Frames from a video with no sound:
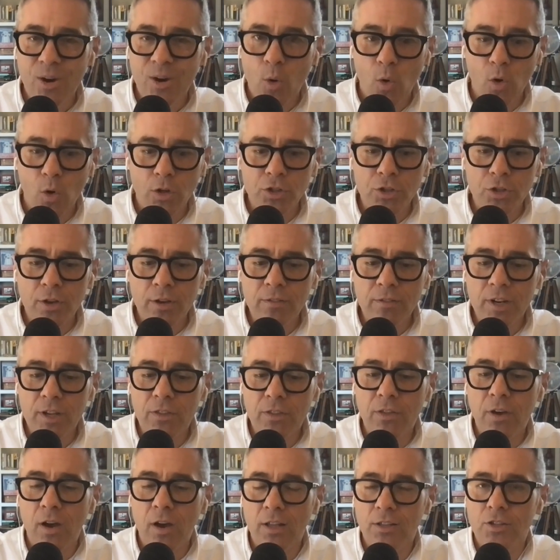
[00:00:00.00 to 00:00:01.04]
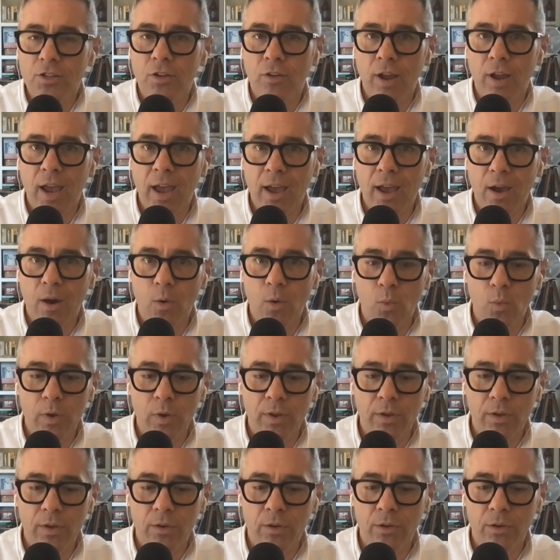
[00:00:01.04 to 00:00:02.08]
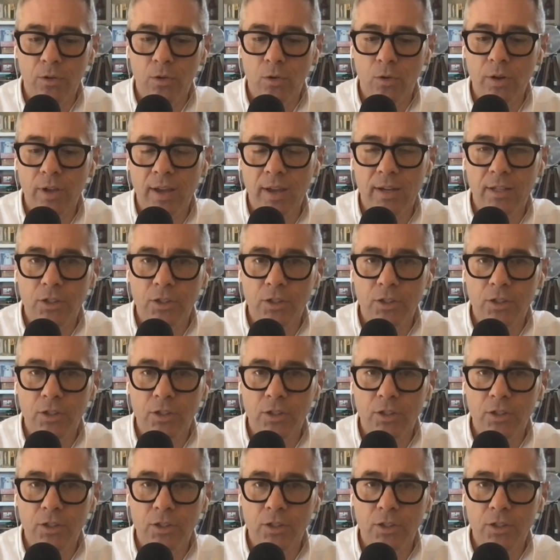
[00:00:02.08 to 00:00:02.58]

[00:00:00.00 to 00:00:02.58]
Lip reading: Or do you have any thoughts on how we could create